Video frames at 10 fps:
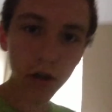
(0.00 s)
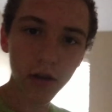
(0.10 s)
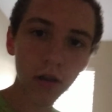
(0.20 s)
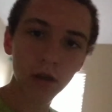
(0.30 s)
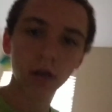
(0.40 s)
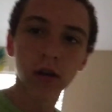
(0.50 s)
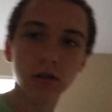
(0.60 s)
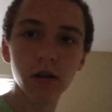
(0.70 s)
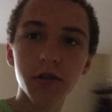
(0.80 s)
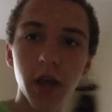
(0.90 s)
So I'm gonna tell you
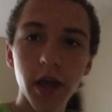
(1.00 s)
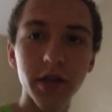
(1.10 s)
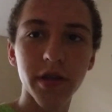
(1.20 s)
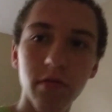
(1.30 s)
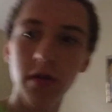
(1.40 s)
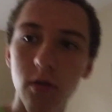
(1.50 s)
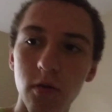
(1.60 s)
something really quick.